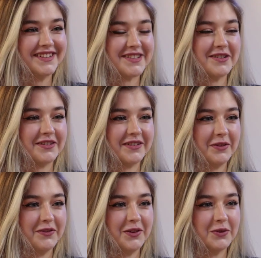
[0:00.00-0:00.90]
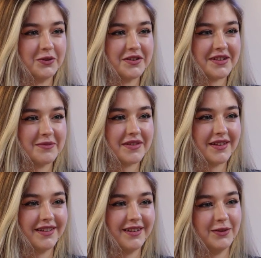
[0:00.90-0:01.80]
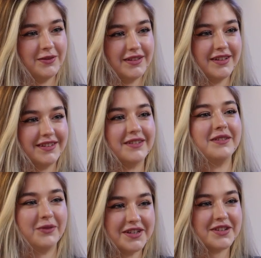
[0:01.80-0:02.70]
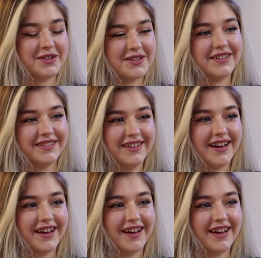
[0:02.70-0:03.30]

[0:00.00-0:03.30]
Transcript: It's not a review or something. You did the research, and